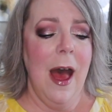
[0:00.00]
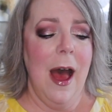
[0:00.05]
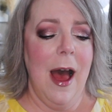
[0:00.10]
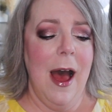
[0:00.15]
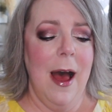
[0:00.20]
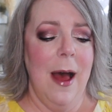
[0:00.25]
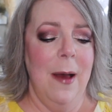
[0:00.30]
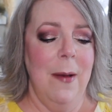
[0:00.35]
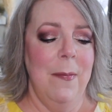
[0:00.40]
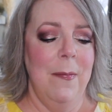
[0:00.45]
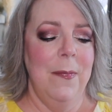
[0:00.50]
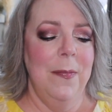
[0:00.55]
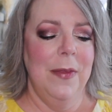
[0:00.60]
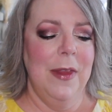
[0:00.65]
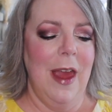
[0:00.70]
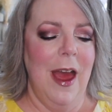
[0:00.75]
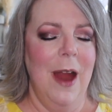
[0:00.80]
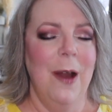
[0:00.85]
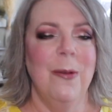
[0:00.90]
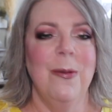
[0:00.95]
Um,
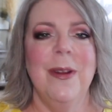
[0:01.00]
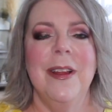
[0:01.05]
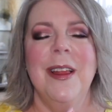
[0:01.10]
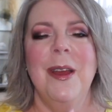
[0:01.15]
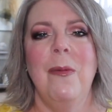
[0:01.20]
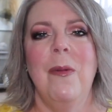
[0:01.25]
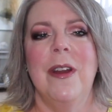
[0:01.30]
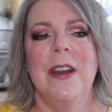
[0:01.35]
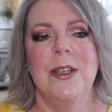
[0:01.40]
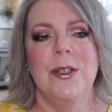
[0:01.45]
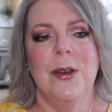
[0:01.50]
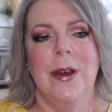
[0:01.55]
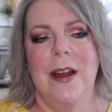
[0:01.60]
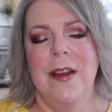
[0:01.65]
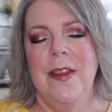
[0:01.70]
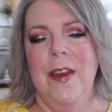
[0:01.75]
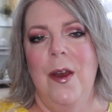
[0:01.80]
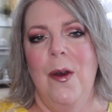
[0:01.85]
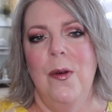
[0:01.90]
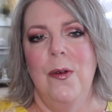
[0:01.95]
I really want to
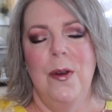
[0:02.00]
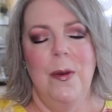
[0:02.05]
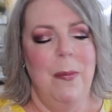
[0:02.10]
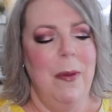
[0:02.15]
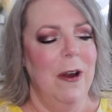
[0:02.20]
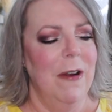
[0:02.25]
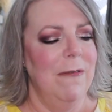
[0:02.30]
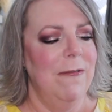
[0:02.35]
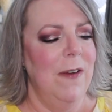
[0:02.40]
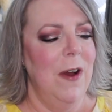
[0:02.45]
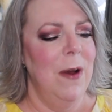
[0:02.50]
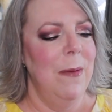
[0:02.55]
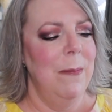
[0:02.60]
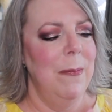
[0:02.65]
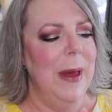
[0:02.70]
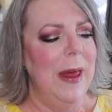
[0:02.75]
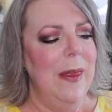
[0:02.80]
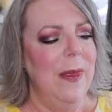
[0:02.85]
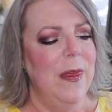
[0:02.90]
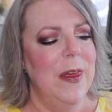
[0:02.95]
try the Eau de Parfum,
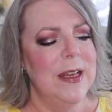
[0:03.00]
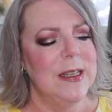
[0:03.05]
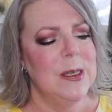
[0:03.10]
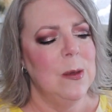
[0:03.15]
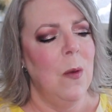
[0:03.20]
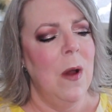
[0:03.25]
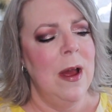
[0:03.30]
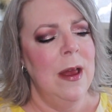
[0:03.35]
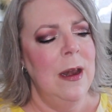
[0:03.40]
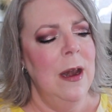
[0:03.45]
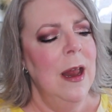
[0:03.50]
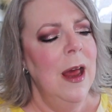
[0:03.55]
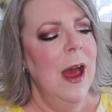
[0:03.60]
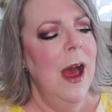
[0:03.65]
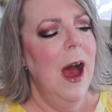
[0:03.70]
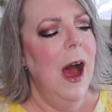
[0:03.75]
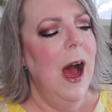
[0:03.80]
but this one